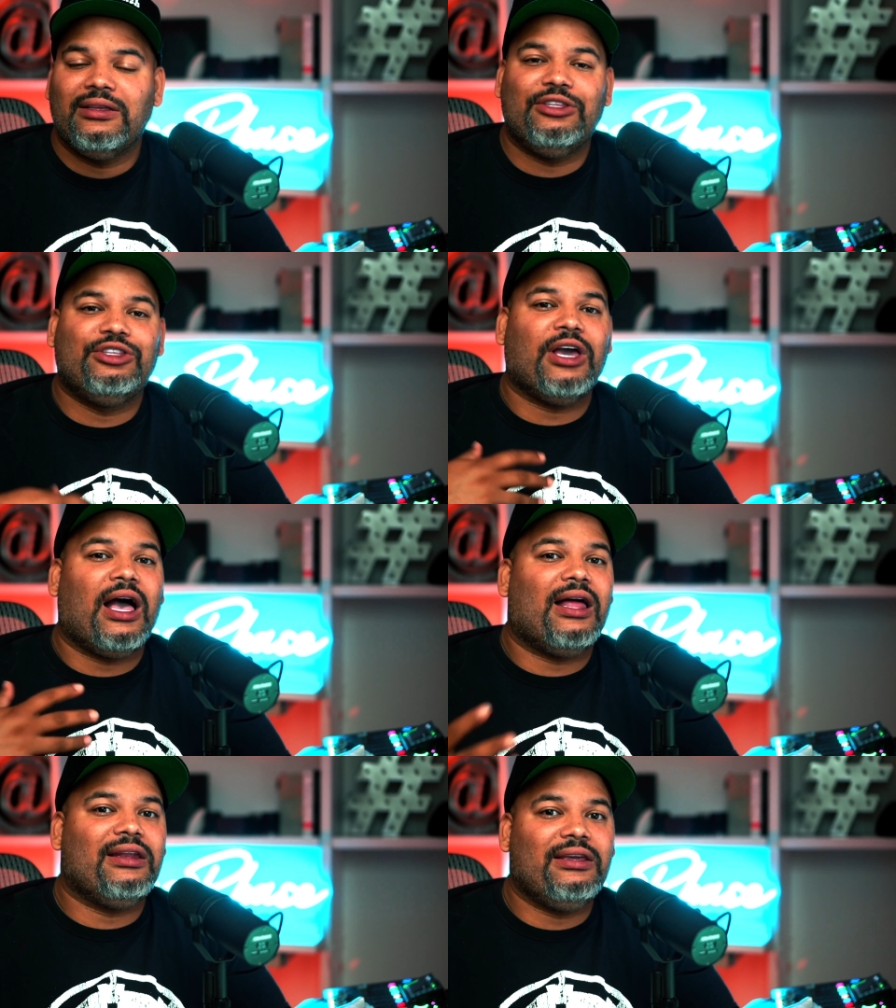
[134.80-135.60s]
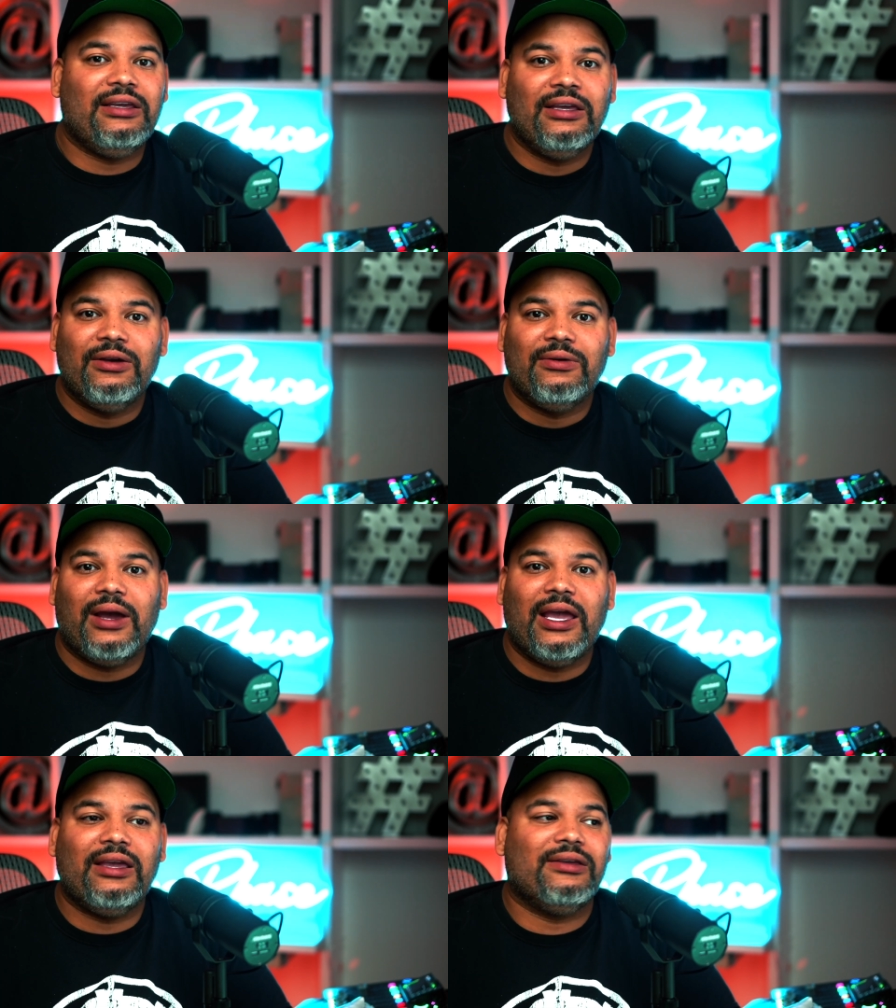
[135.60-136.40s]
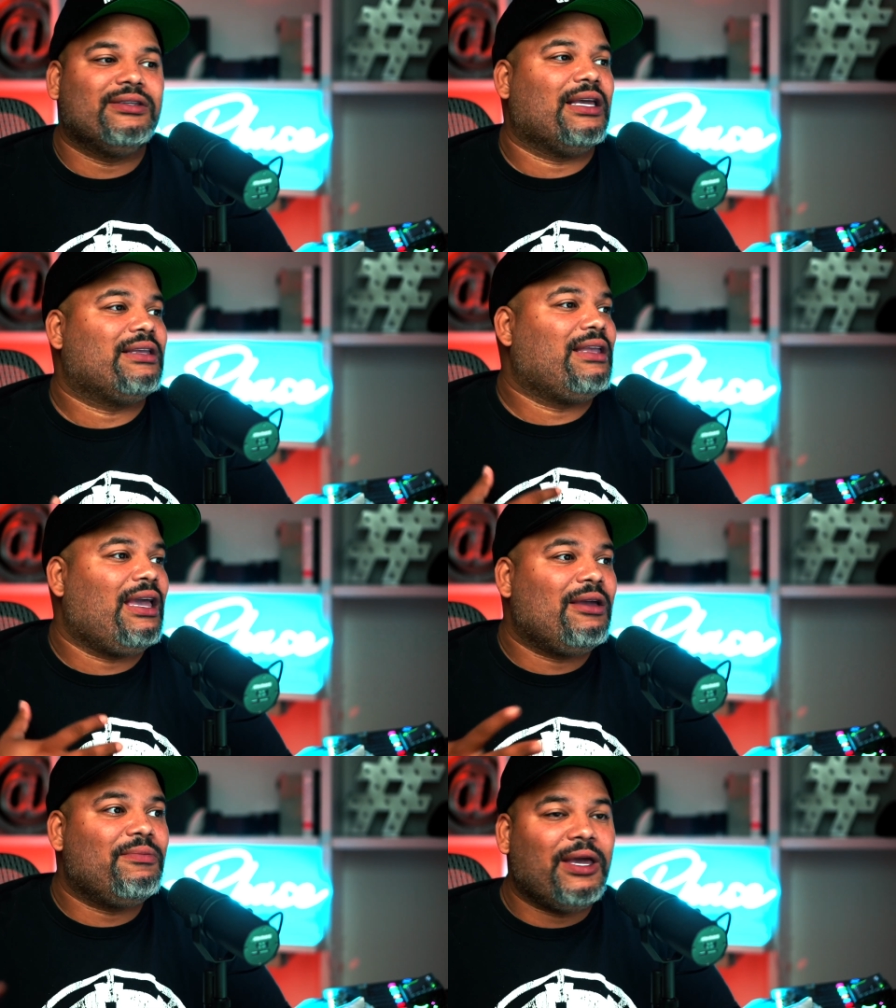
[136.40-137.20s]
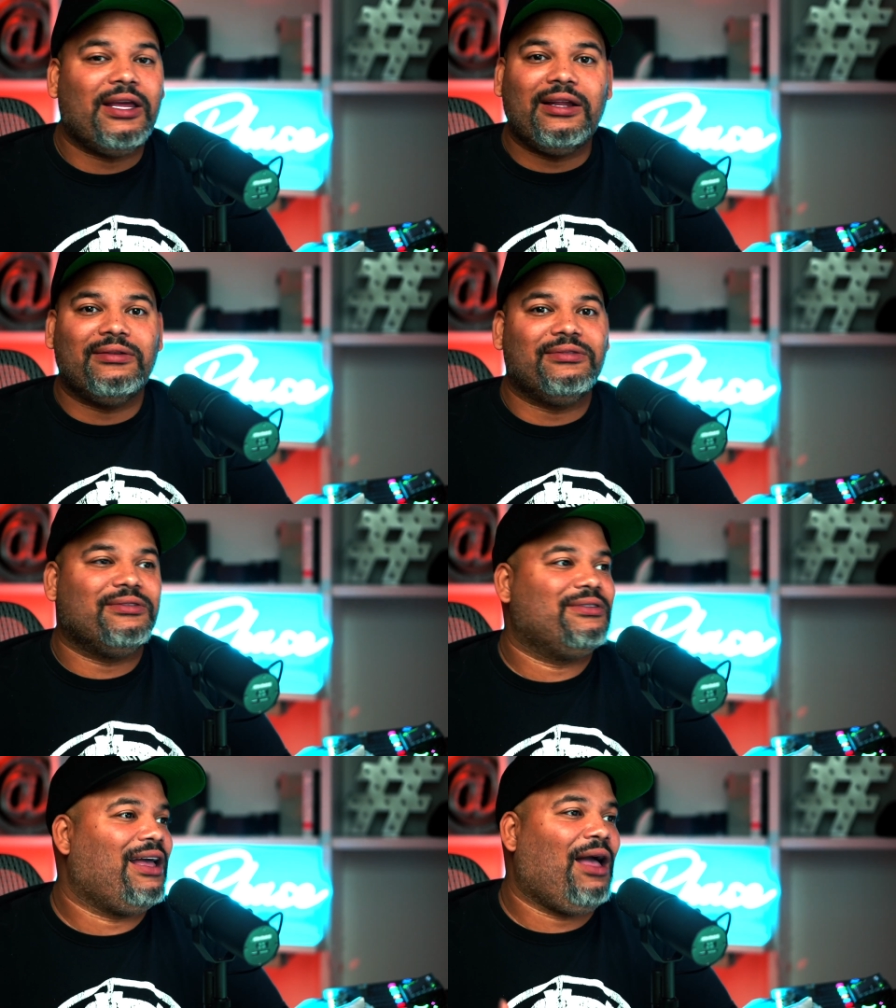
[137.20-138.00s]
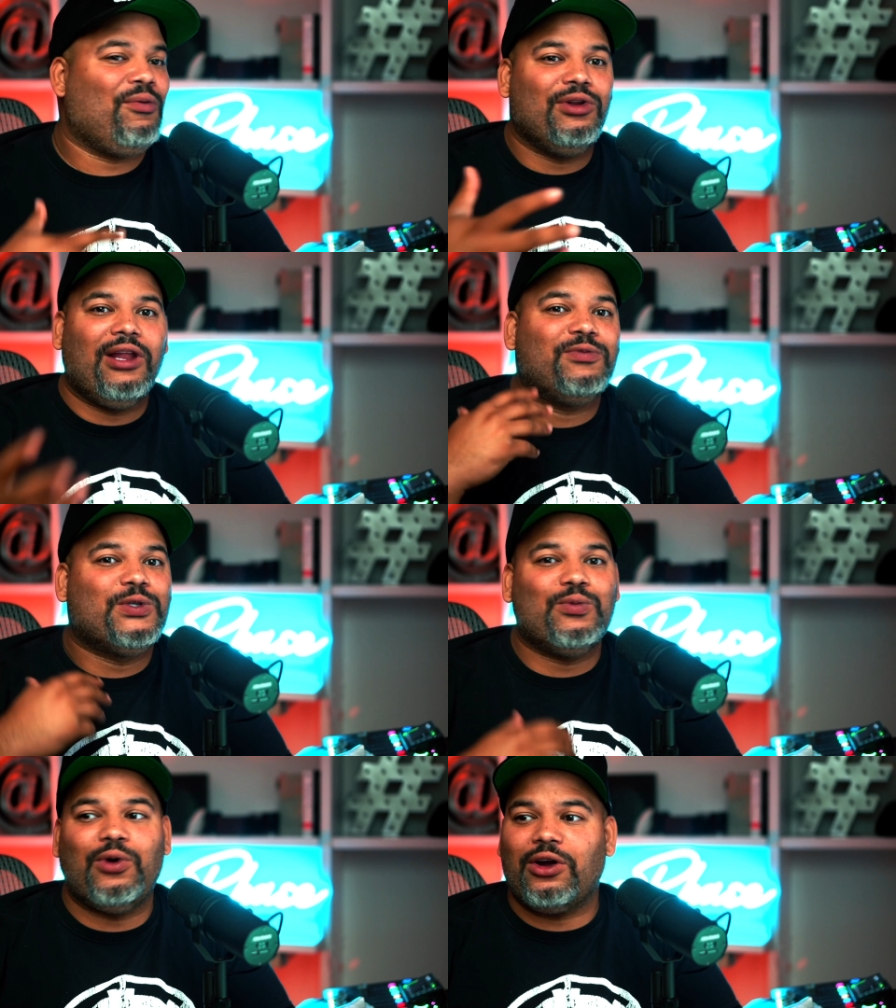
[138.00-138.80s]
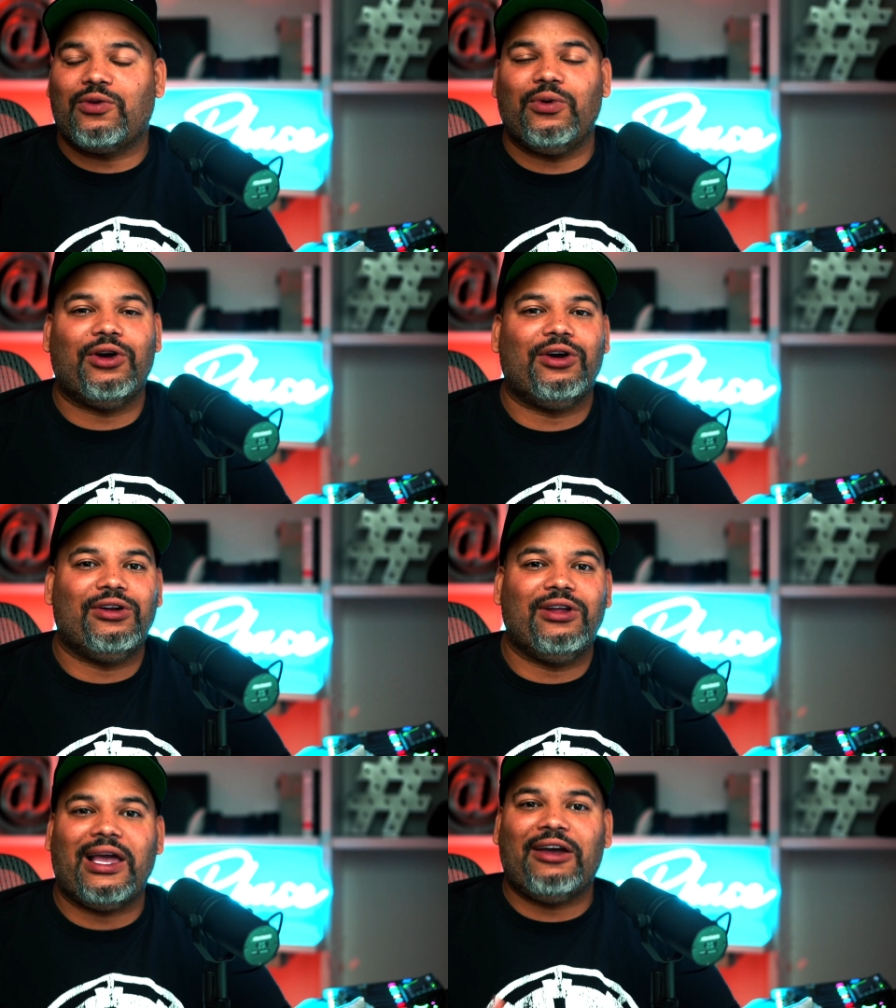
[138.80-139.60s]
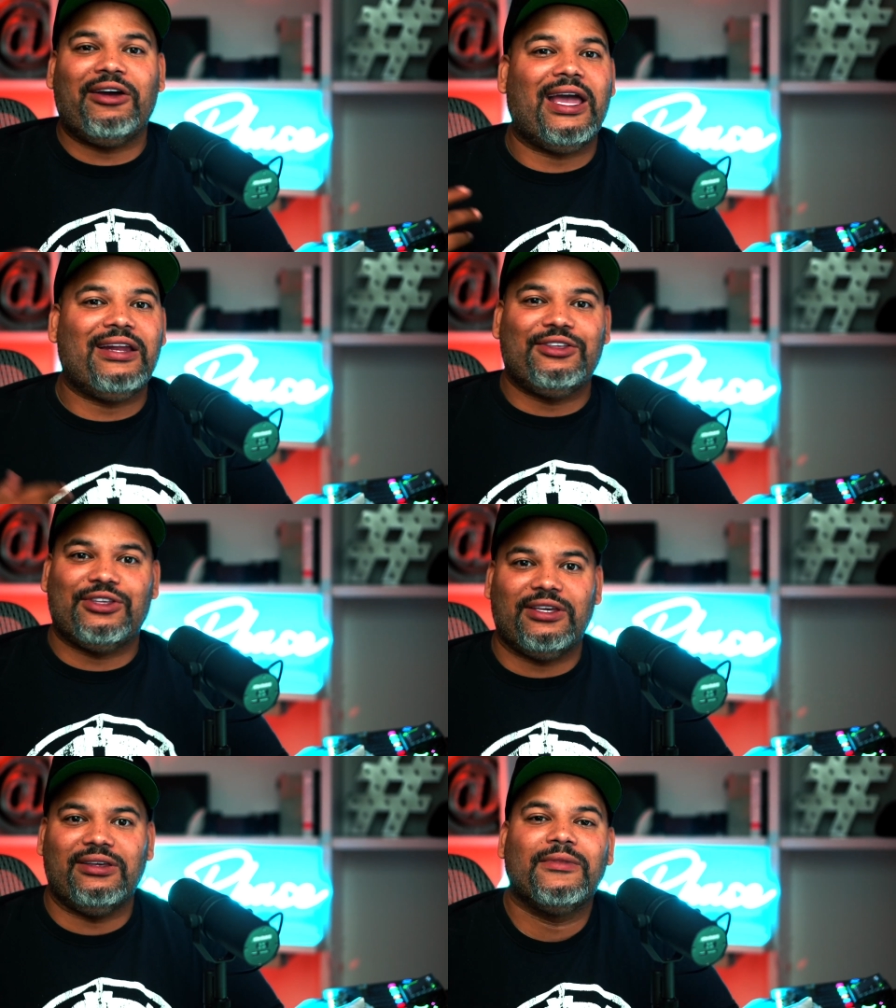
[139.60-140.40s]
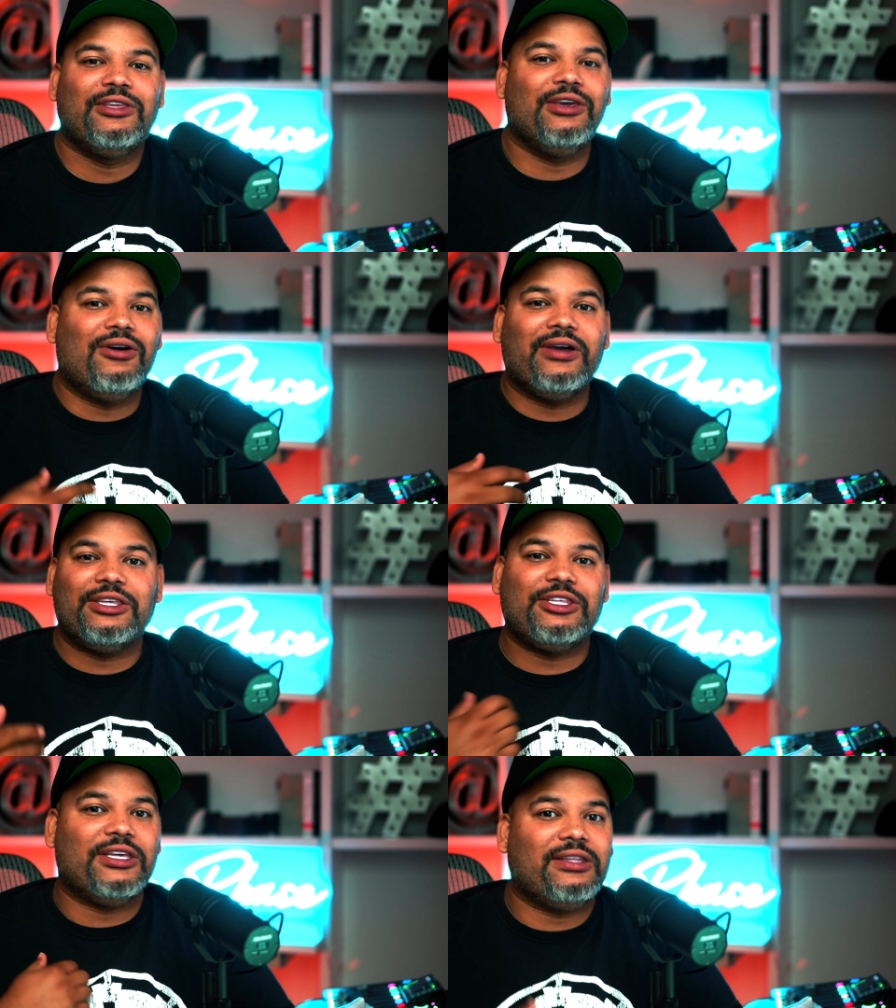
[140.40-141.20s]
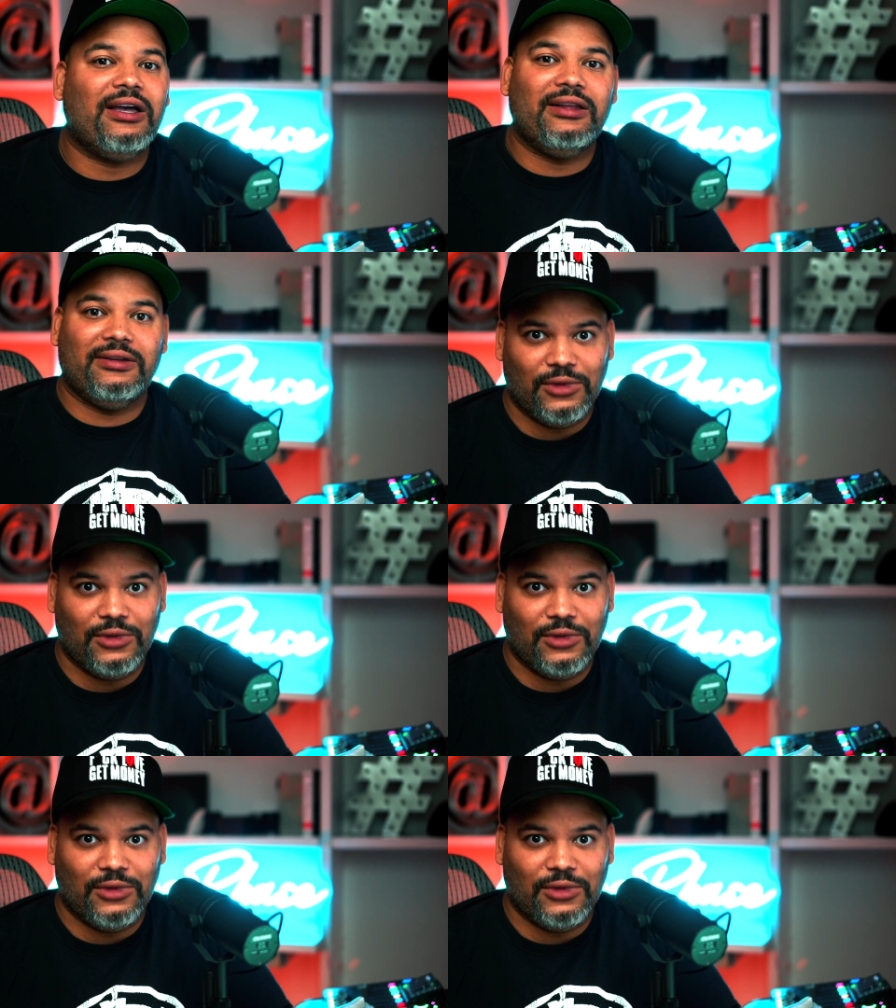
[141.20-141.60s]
jolly, right? It's like, damn, man, I would love to work with her. Look at her energy. She gonna get shit done.